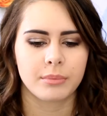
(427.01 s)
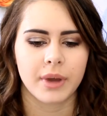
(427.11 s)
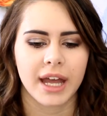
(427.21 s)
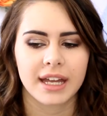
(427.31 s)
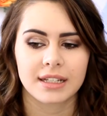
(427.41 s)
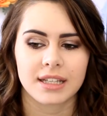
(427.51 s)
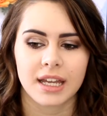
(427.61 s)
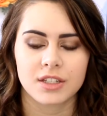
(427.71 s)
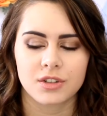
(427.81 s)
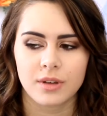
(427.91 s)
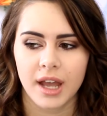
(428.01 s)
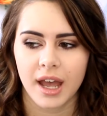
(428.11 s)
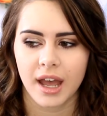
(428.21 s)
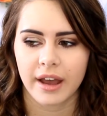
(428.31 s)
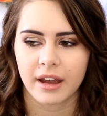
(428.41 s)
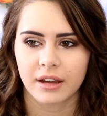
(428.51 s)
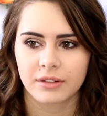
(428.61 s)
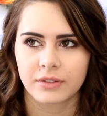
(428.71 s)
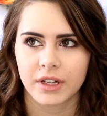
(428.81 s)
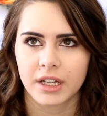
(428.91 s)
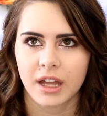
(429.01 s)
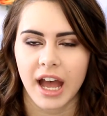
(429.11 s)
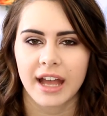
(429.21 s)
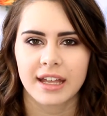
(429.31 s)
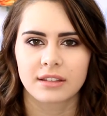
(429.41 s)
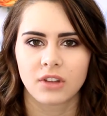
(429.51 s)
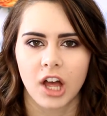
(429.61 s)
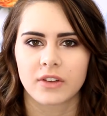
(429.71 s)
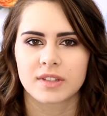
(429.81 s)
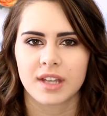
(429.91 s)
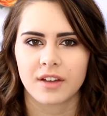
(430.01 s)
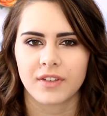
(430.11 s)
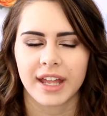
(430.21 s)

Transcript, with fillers: But I do have high-end loft stuff.